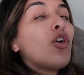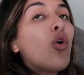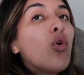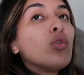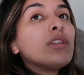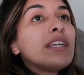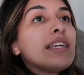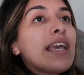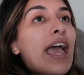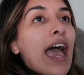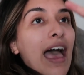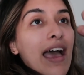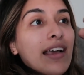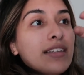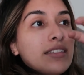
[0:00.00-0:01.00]
The only
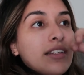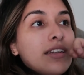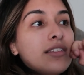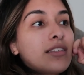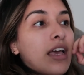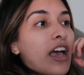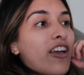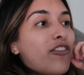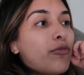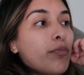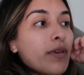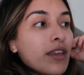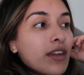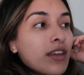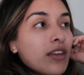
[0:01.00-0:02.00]
accidents I've
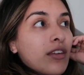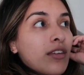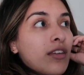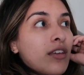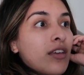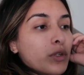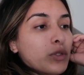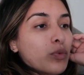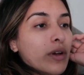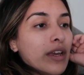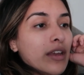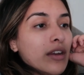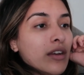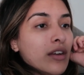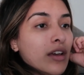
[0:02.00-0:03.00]
been in was
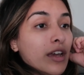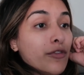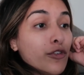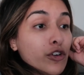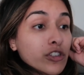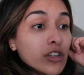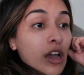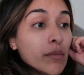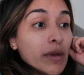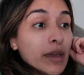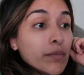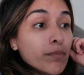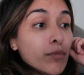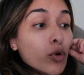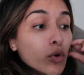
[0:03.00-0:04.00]
when I first got
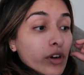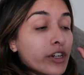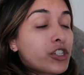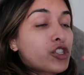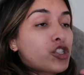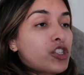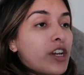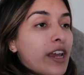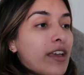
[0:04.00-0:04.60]
my Porsche,